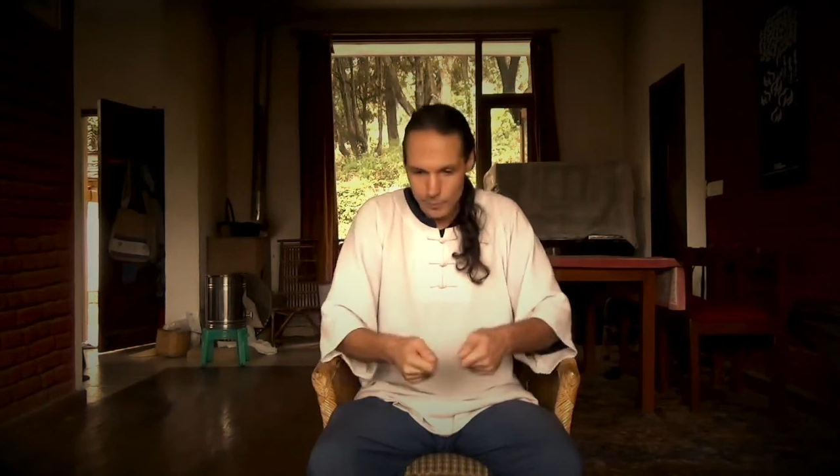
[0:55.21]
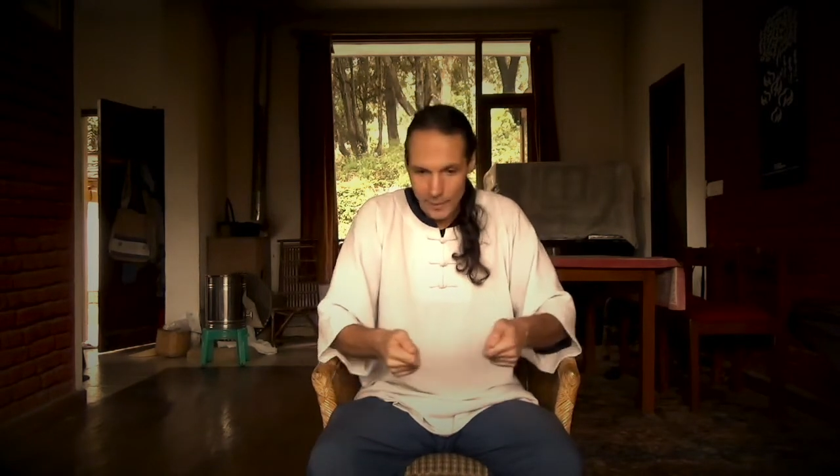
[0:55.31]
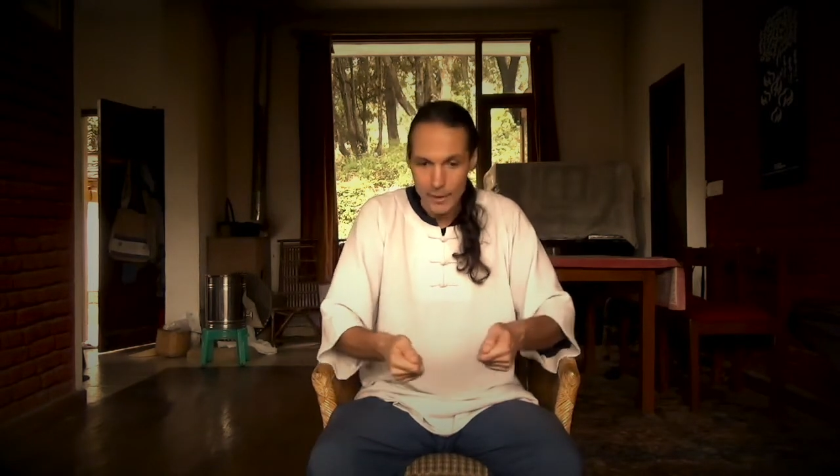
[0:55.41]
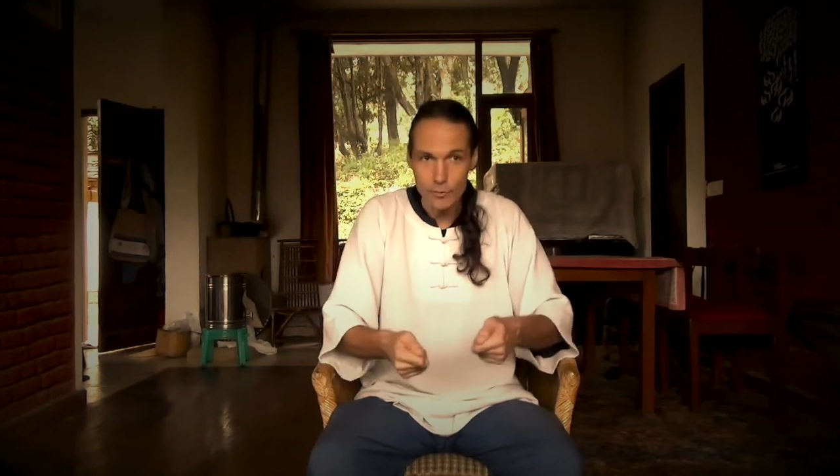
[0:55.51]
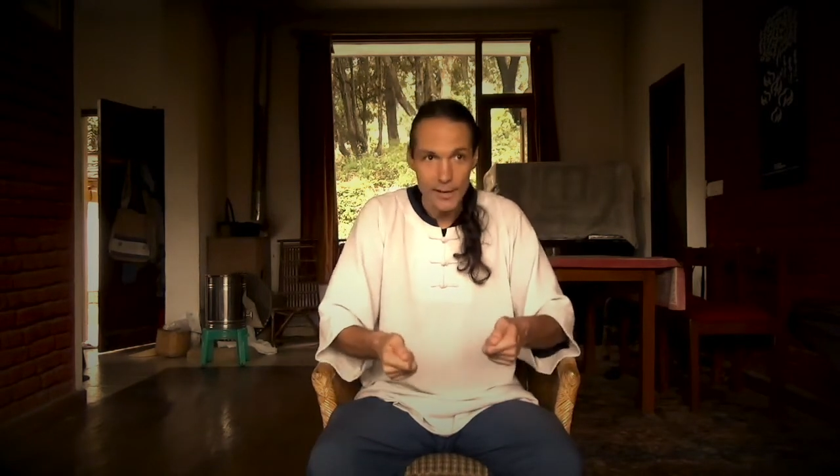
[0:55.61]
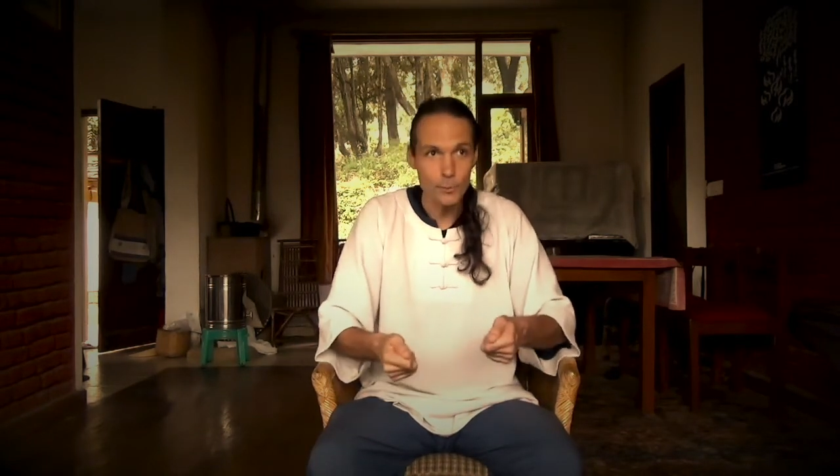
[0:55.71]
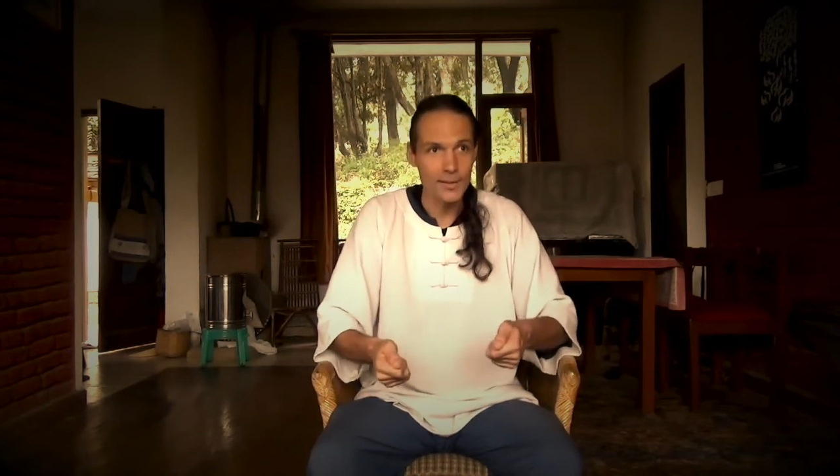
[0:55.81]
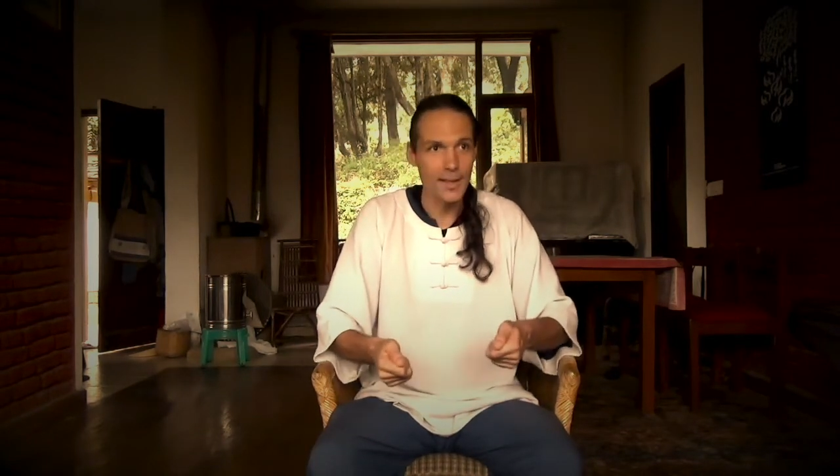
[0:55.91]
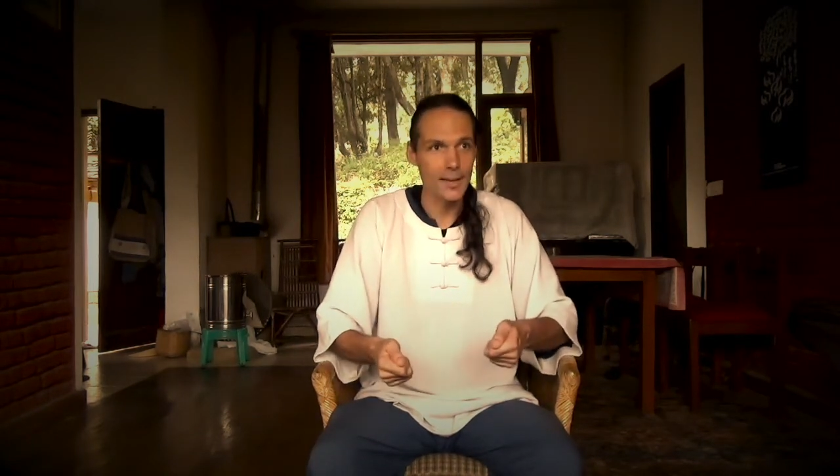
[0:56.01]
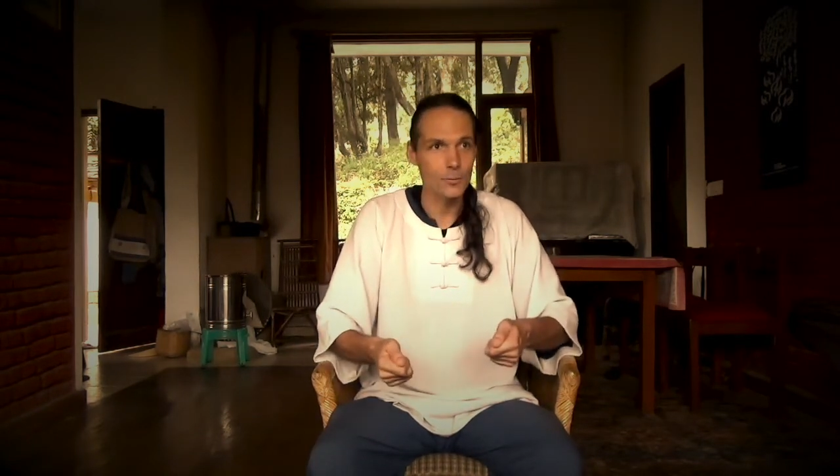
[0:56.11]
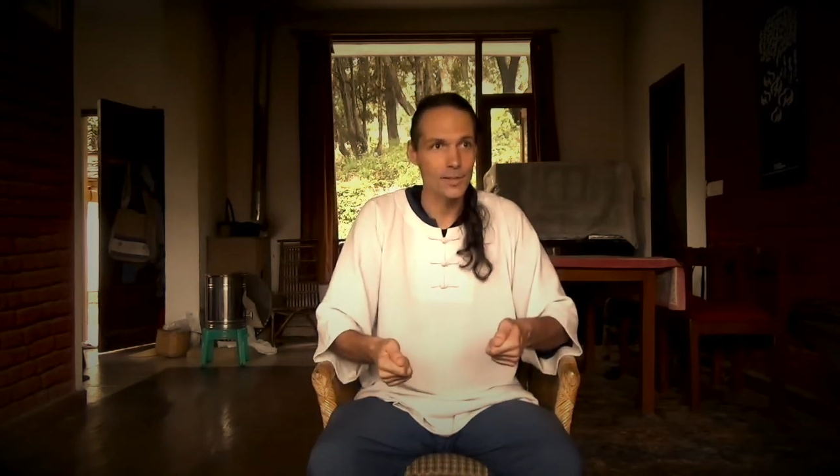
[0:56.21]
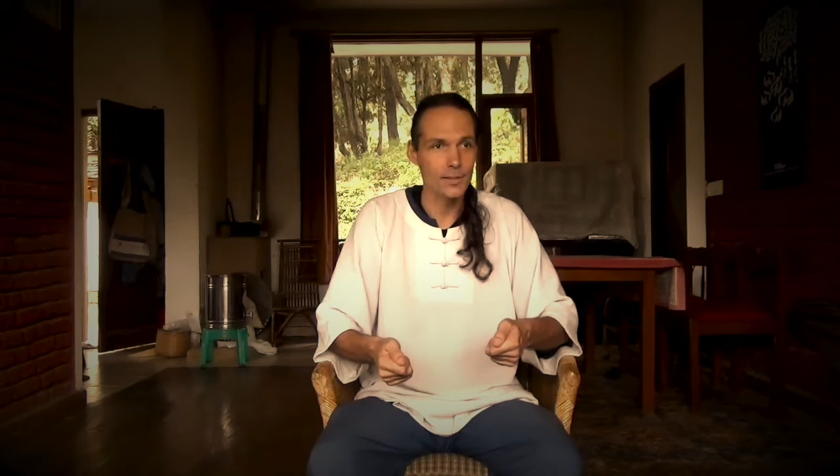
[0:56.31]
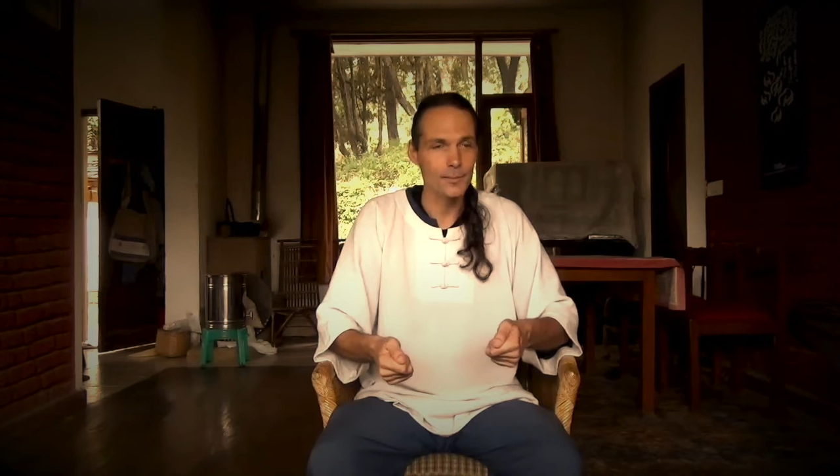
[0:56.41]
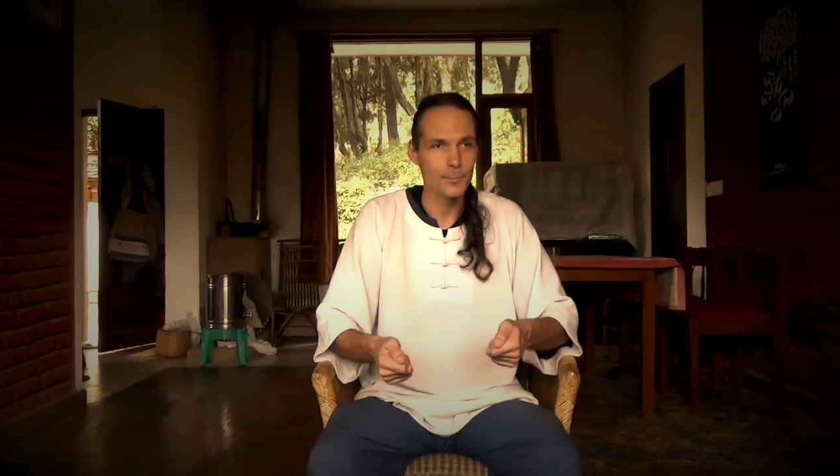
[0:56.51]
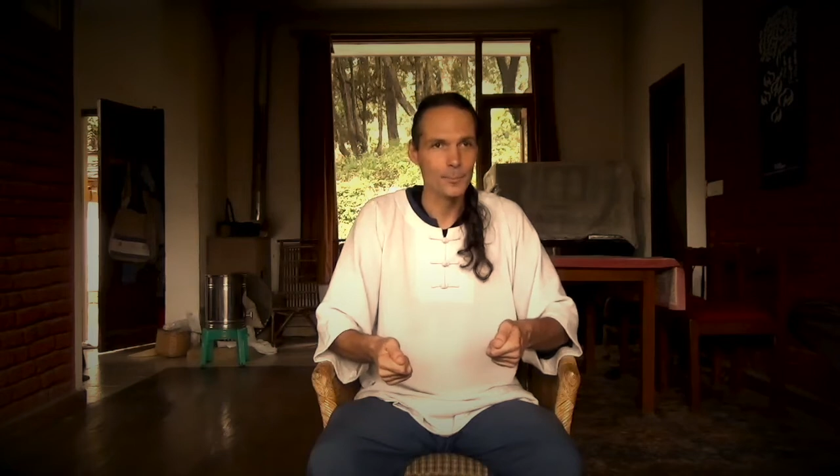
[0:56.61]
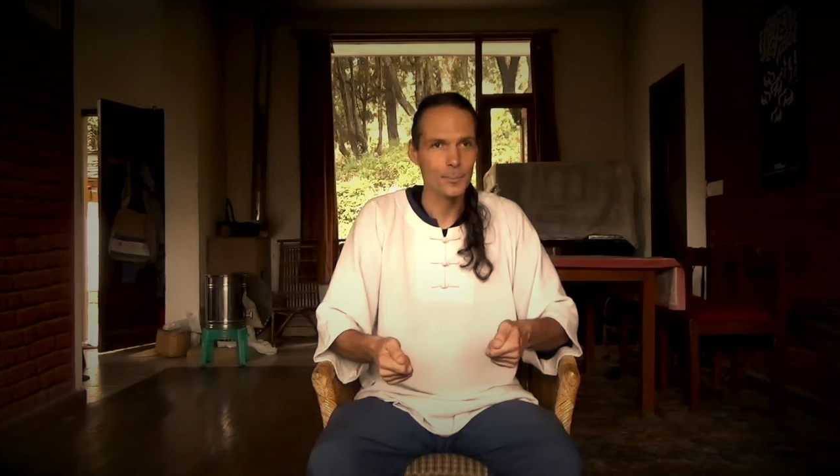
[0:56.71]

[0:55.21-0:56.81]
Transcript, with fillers: I read what I had written,